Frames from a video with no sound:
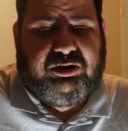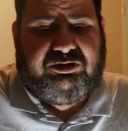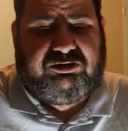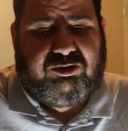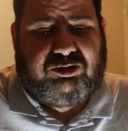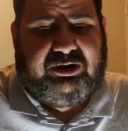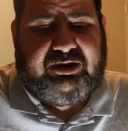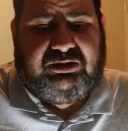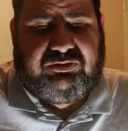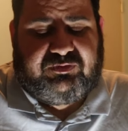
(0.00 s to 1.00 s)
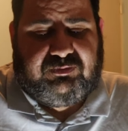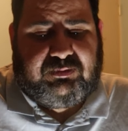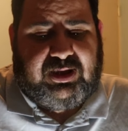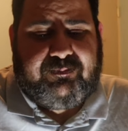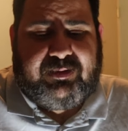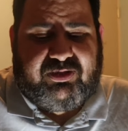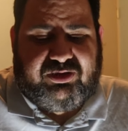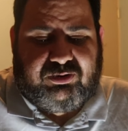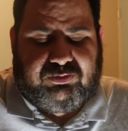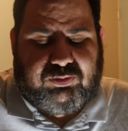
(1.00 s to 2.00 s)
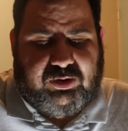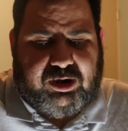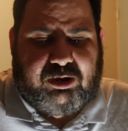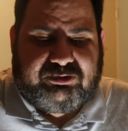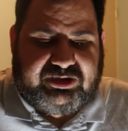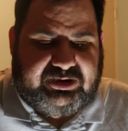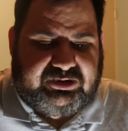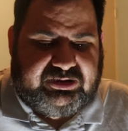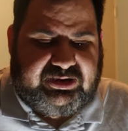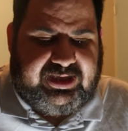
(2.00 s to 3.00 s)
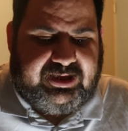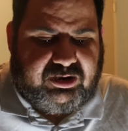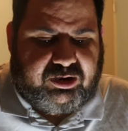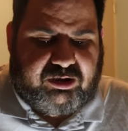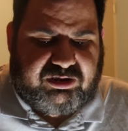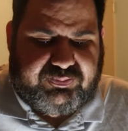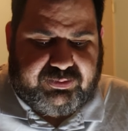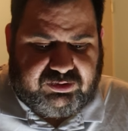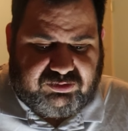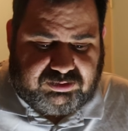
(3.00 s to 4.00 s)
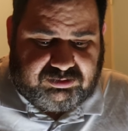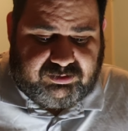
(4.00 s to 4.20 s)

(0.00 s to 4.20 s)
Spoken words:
stories from my mother when I was a kid in hospital.